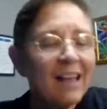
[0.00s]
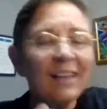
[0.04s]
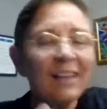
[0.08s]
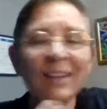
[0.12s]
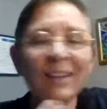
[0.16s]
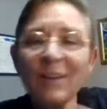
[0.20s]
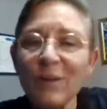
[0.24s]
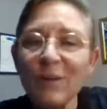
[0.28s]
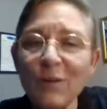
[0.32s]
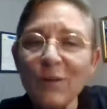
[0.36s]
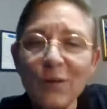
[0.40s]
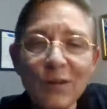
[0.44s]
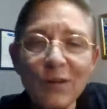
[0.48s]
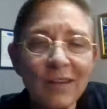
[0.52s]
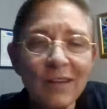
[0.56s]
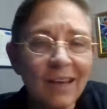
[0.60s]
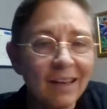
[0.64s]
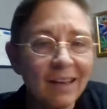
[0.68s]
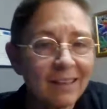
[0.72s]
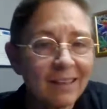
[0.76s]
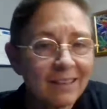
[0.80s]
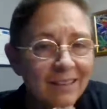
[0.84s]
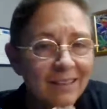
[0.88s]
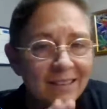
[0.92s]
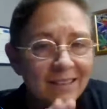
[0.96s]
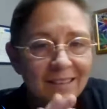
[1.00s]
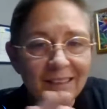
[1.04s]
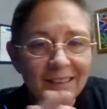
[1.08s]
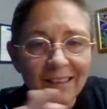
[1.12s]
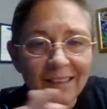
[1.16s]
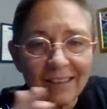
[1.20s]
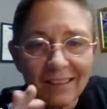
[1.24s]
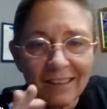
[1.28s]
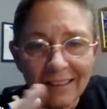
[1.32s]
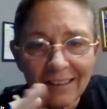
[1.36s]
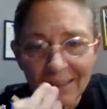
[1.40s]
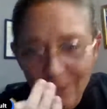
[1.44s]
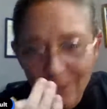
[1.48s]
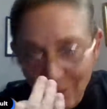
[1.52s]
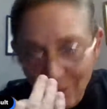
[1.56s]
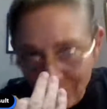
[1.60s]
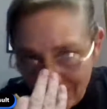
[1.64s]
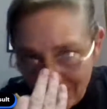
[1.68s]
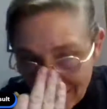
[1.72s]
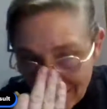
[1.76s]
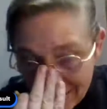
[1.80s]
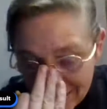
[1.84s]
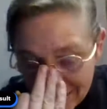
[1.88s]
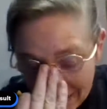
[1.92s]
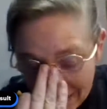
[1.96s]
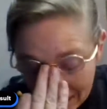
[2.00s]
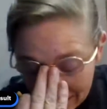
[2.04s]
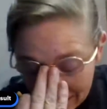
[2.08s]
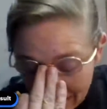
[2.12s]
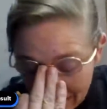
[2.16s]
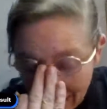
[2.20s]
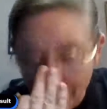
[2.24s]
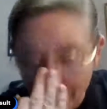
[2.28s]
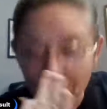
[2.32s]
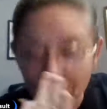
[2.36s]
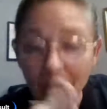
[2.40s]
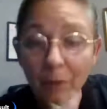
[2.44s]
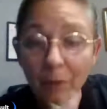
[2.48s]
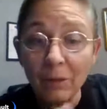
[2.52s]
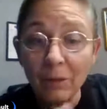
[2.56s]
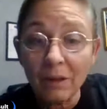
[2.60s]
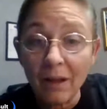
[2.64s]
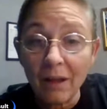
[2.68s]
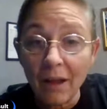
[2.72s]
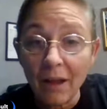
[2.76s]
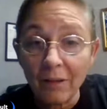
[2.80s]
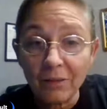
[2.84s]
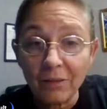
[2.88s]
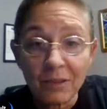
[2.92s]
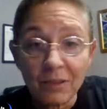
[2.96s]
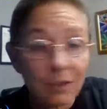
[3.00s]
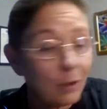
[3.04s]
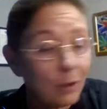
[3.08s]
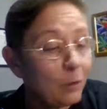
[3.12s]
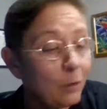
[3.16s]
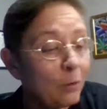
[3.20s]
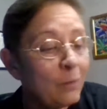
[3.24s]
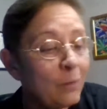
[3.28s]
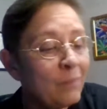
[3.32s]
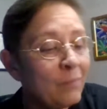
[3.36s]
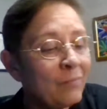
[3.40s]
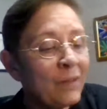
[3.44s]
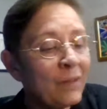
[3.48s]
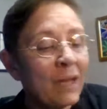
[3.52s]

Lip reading: Little things, silly little things like that. But I would love to